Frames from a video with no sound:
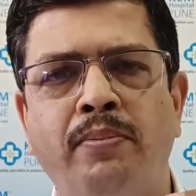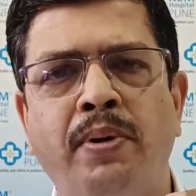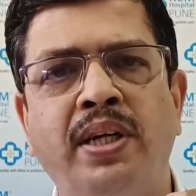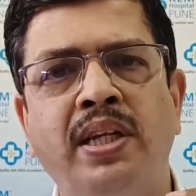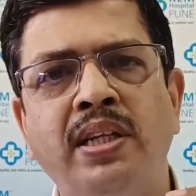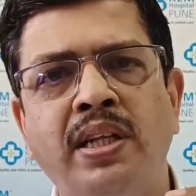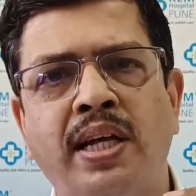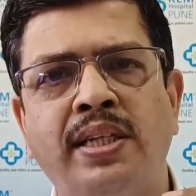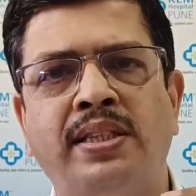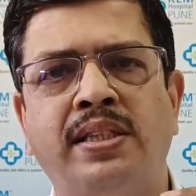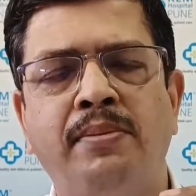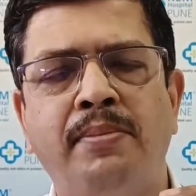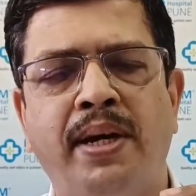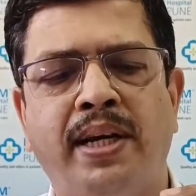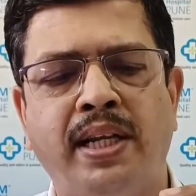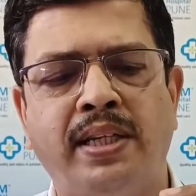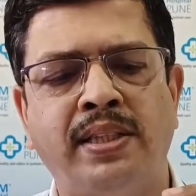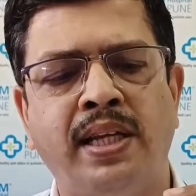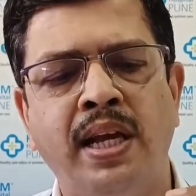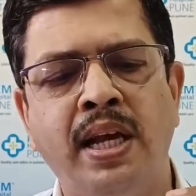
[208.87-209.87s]
But in
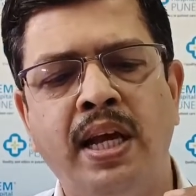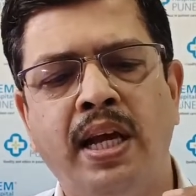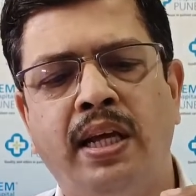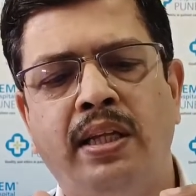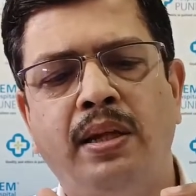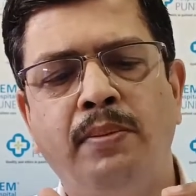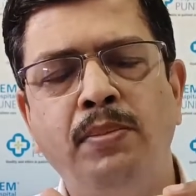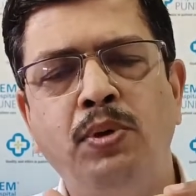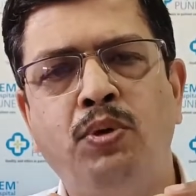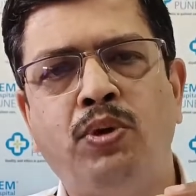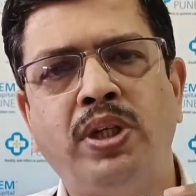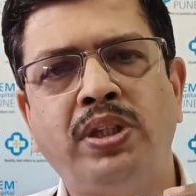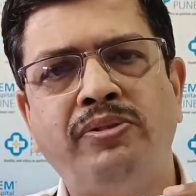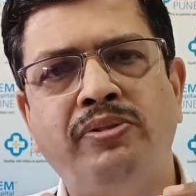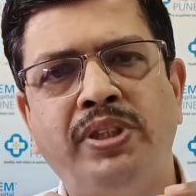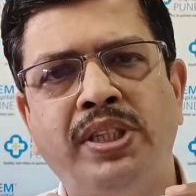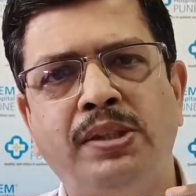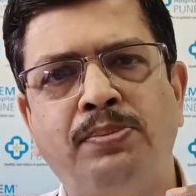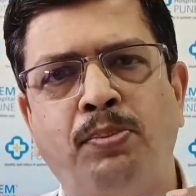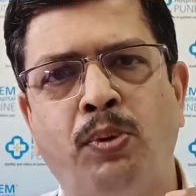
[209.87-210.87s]
asthmatics, the mucus
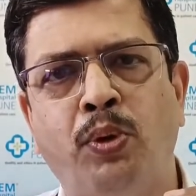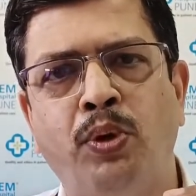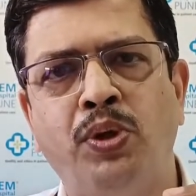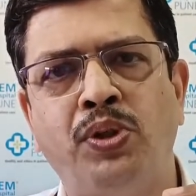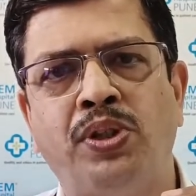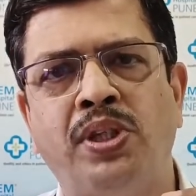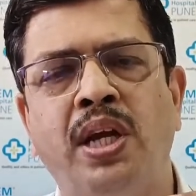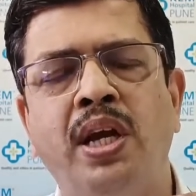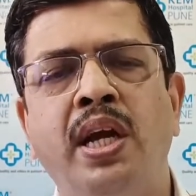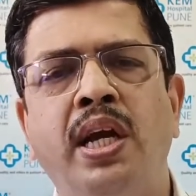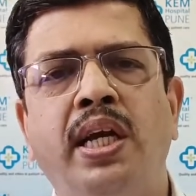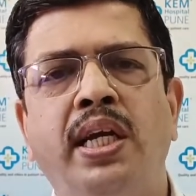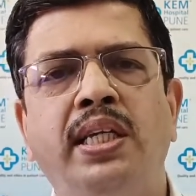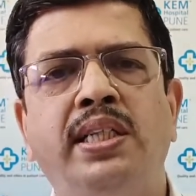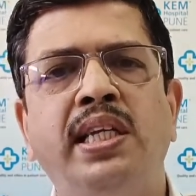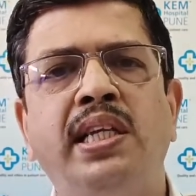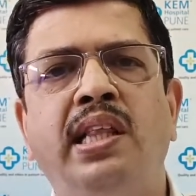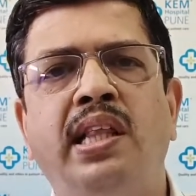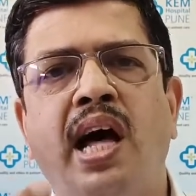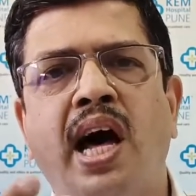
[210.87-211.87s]
which is produced
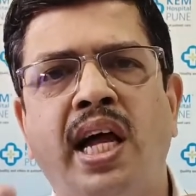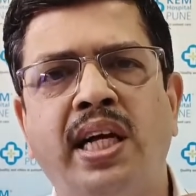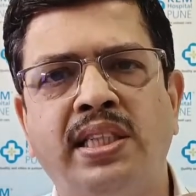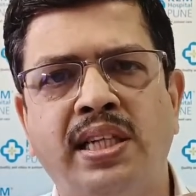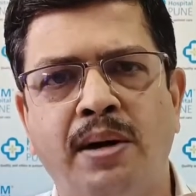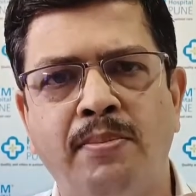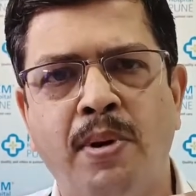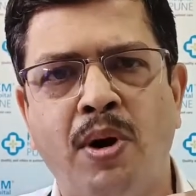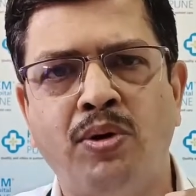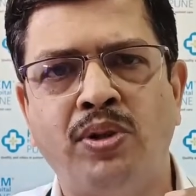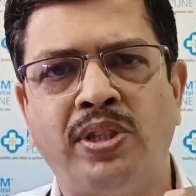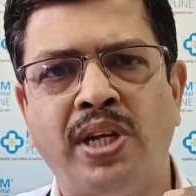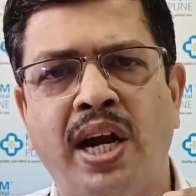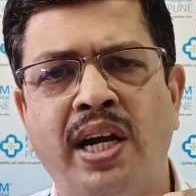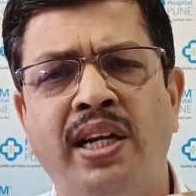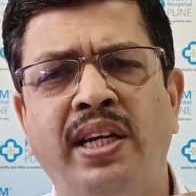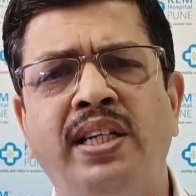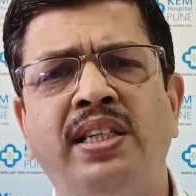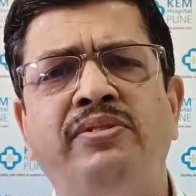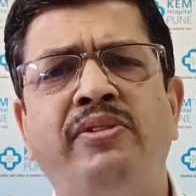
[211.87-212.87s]
is in large amounts,
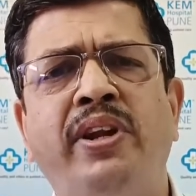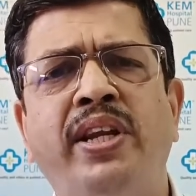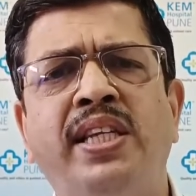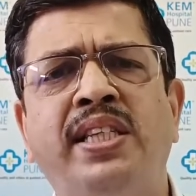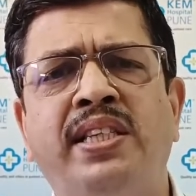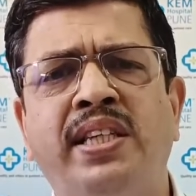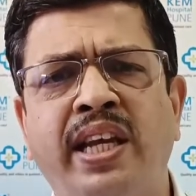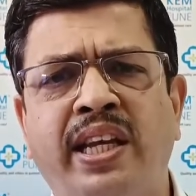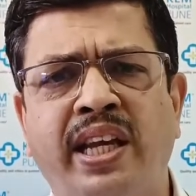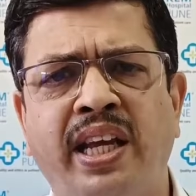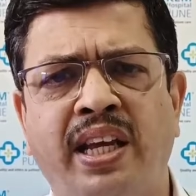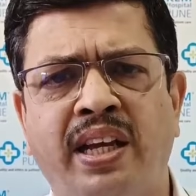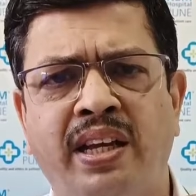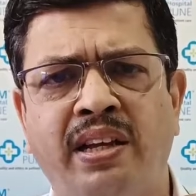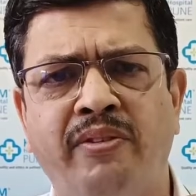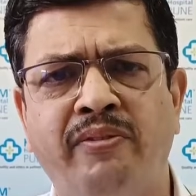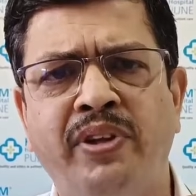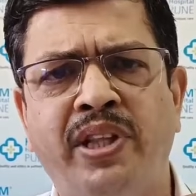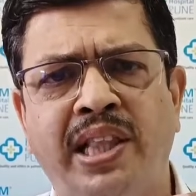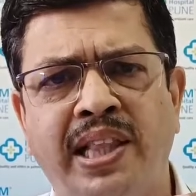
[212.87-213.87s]
and it is very sticky
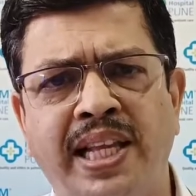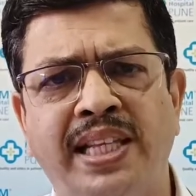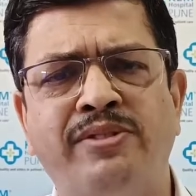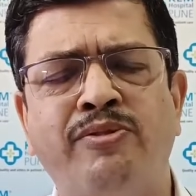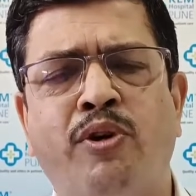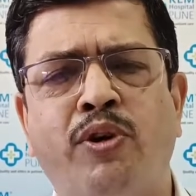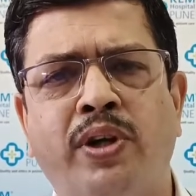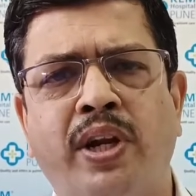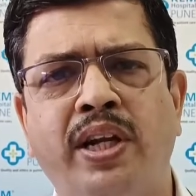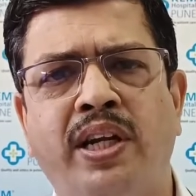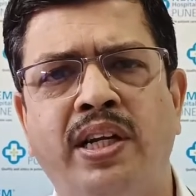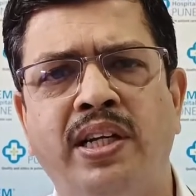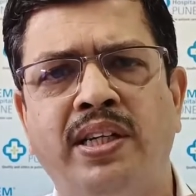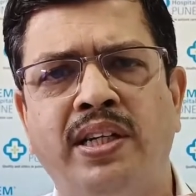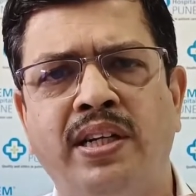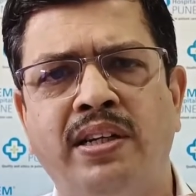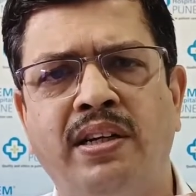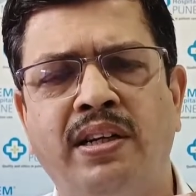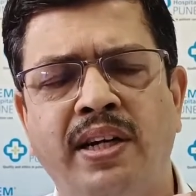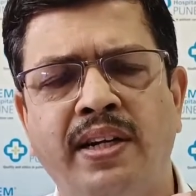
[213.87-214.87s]
with less watery
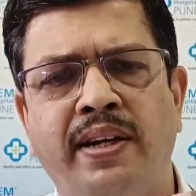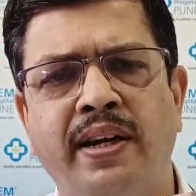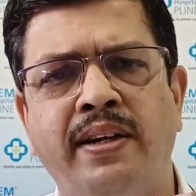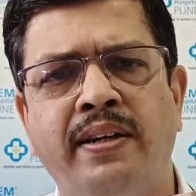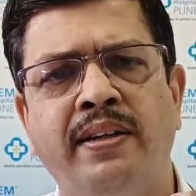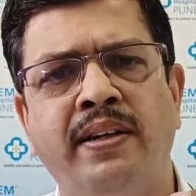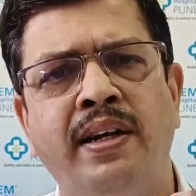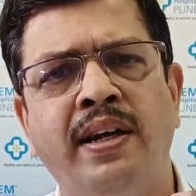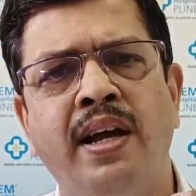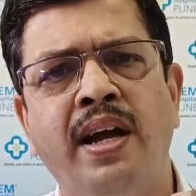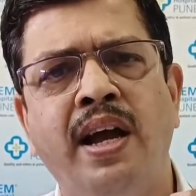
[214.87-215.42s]
content.